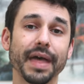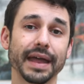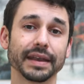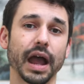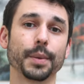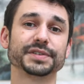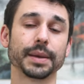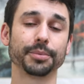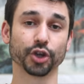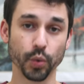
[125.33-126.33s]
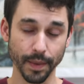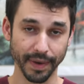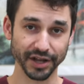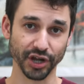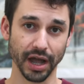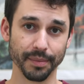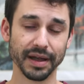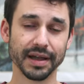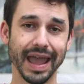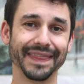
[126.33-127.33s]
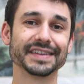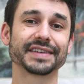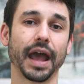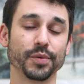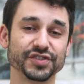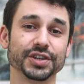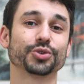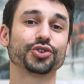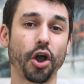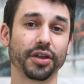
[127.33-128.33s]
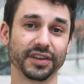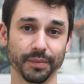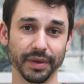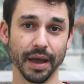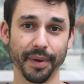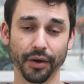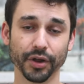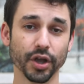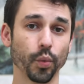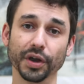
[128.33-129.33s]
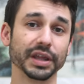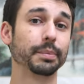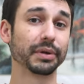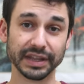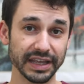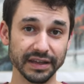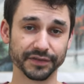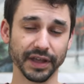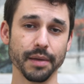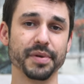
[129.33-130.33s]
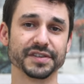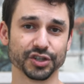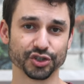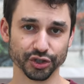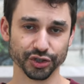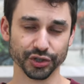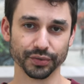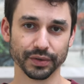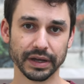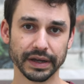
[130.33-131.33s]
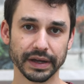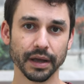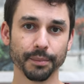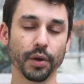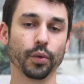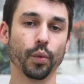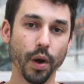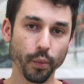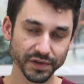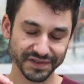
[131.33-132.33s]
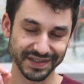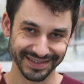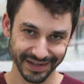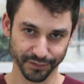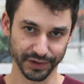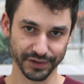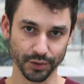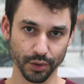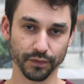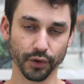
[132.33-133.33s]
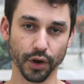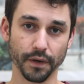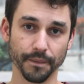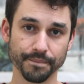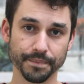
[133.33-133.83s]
then, I was able to quit my job, and this guy was still talking to me about what he believed a business should do. But what was the difference overall?